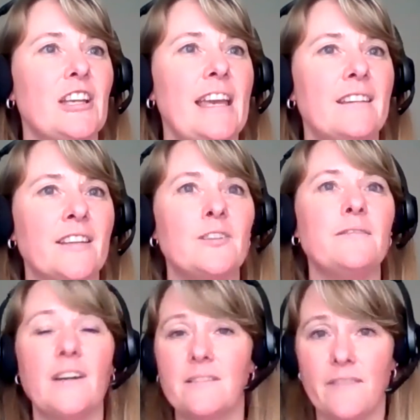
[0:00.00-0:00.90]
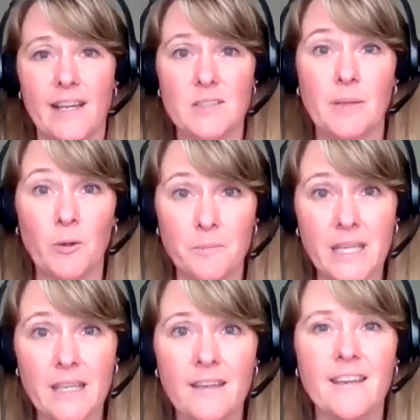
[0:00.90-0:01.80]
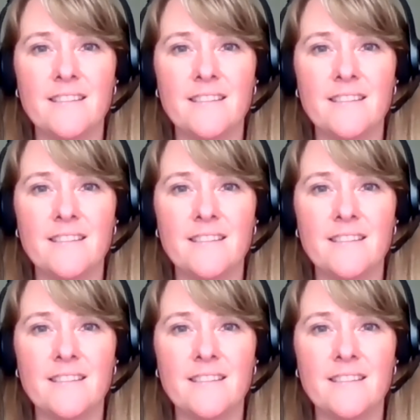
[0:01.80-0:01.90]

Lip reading: a little fun fact about me